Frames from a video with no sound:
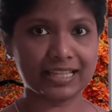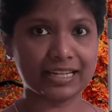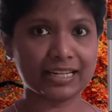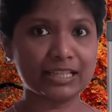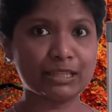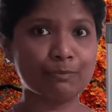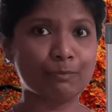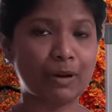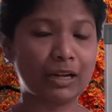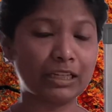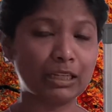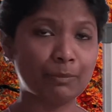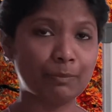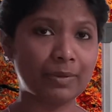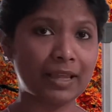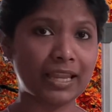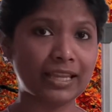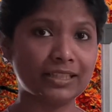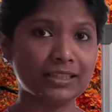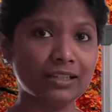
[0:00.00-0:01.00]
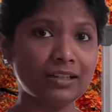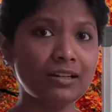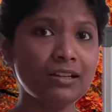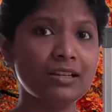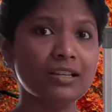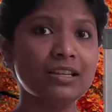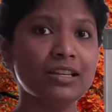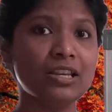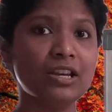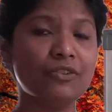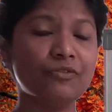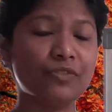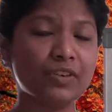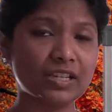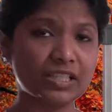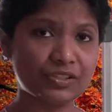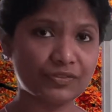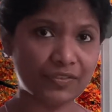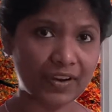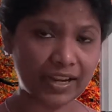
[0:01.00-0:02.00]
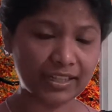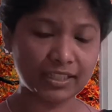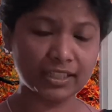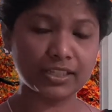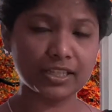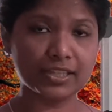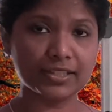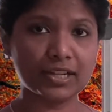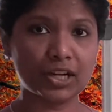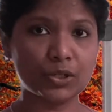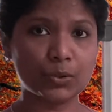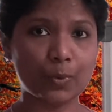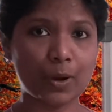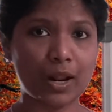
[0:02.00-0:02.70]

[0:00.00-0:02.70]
that is multiplying the first find the discount